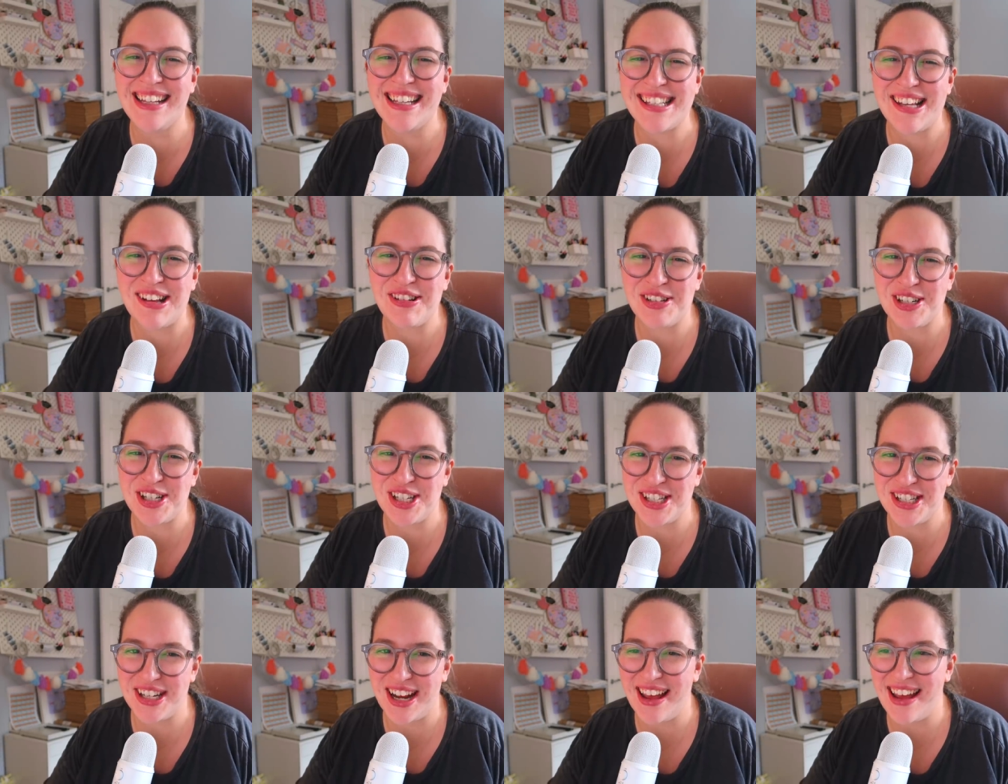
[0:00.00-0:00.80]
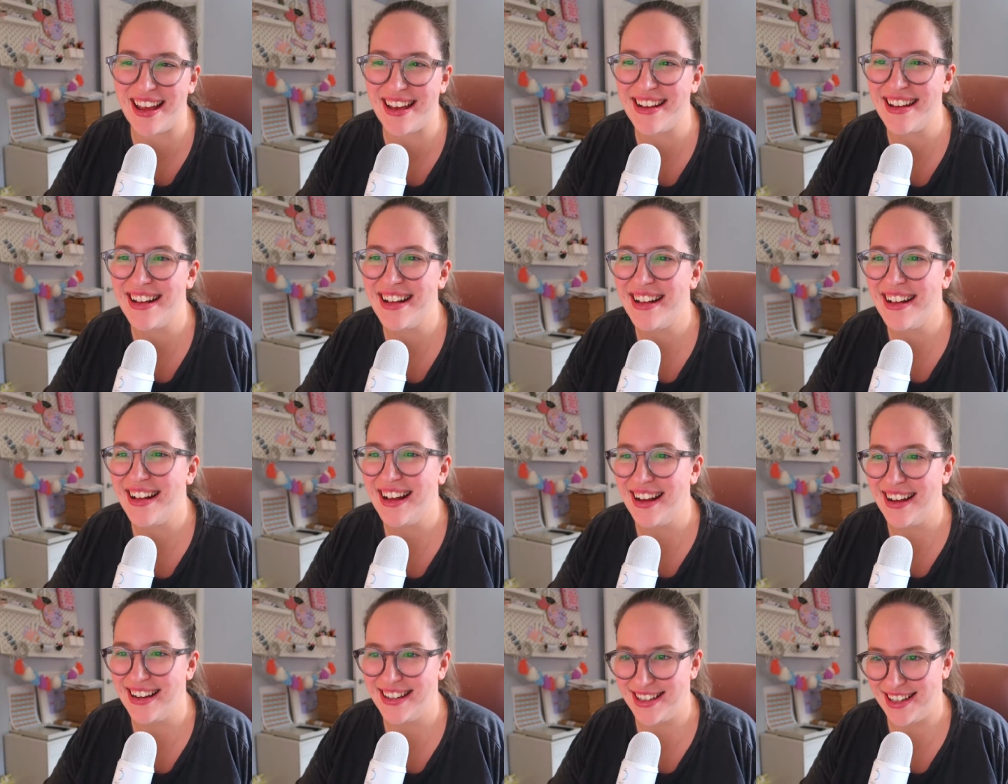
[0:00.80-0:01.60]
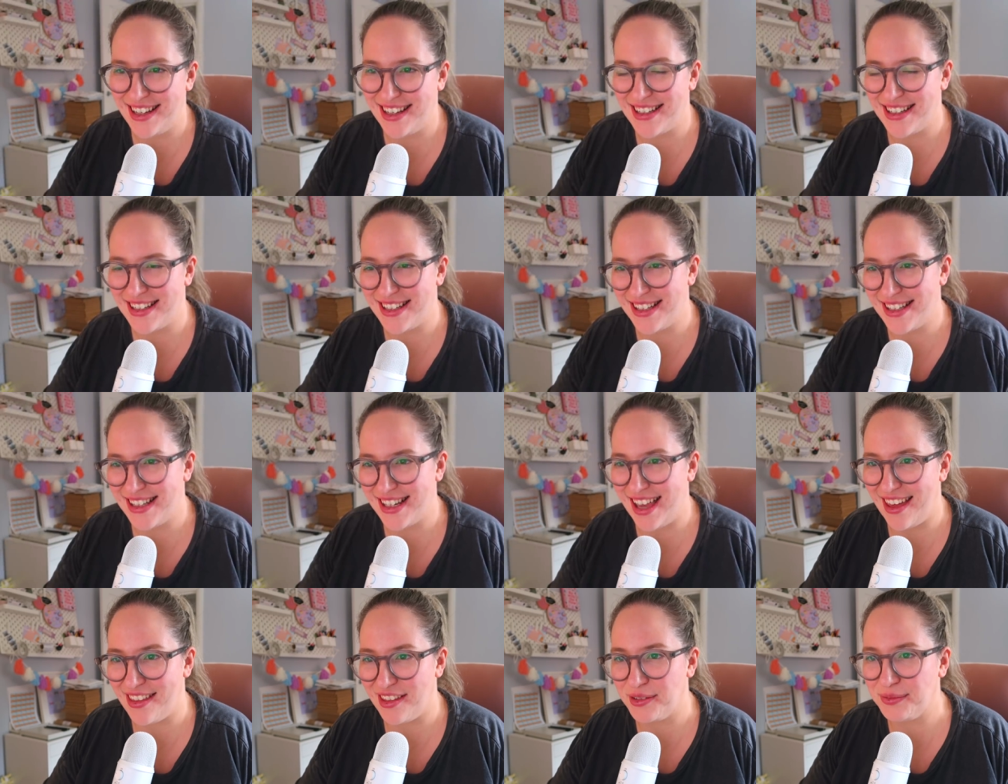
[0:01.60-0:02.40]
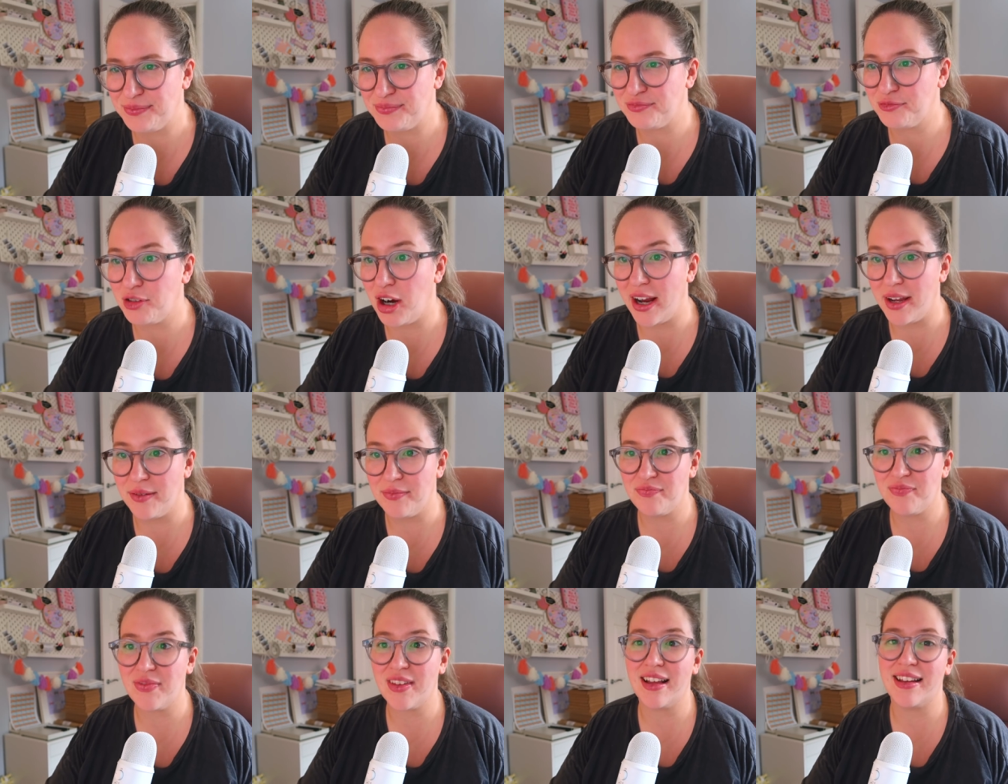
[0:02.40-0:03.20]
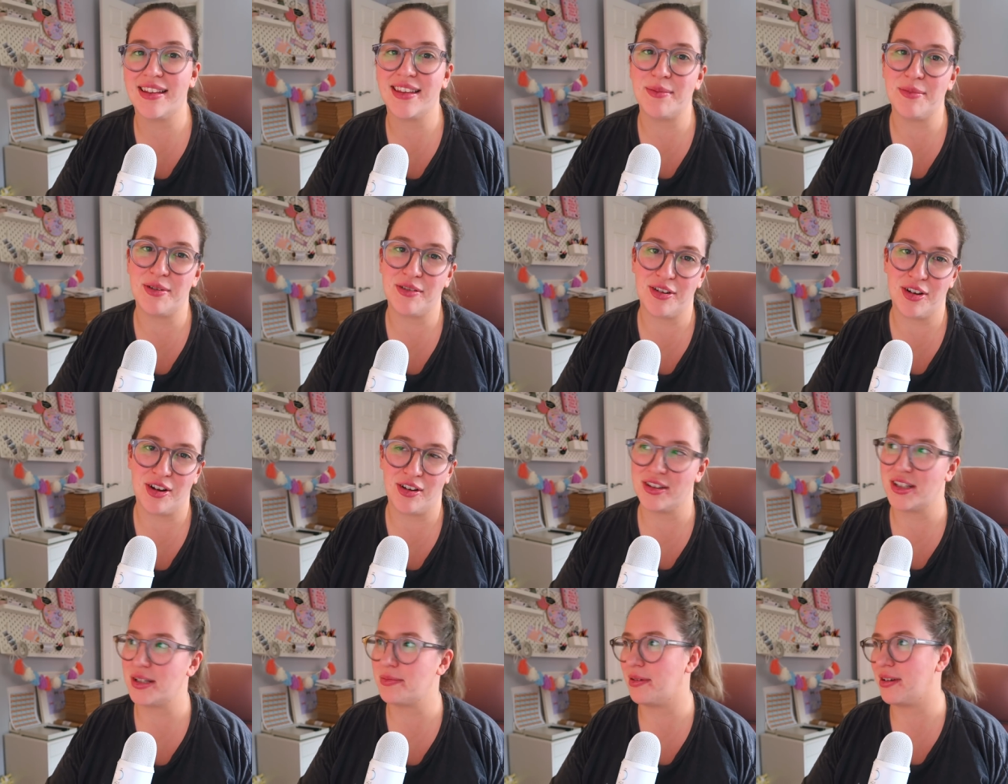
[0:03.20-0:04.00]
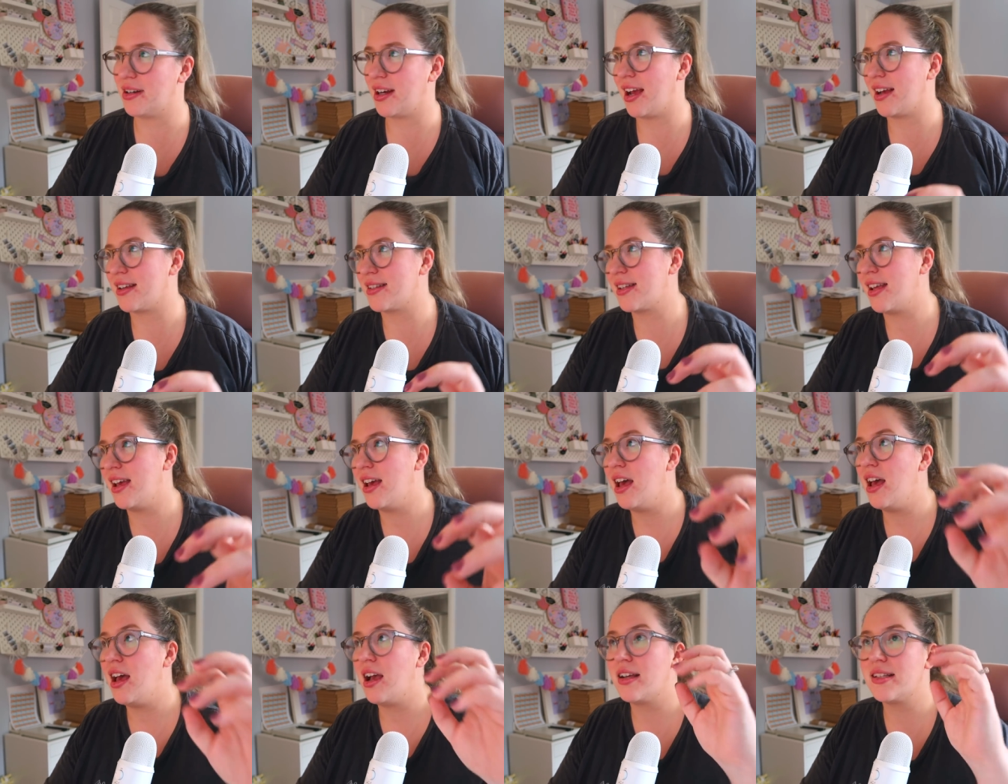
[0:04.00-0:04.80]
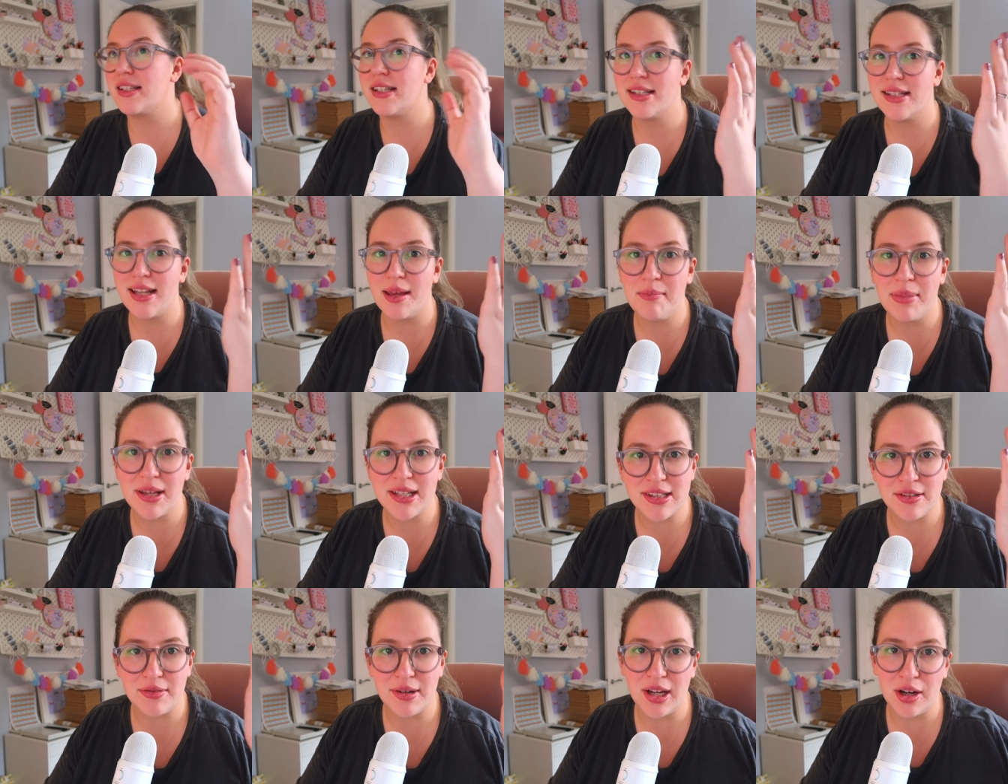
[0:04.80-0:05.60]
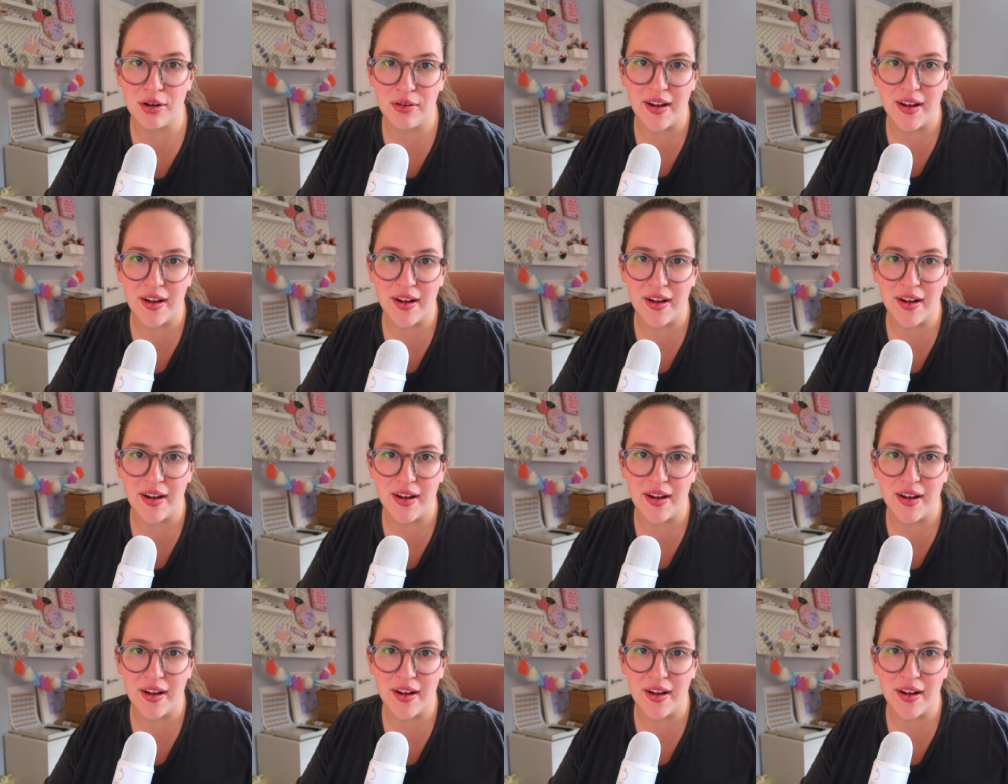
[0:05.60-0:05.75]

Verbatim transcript: Let's all just share our tiredness together. Right, let me record this podcast because it's 10 past 3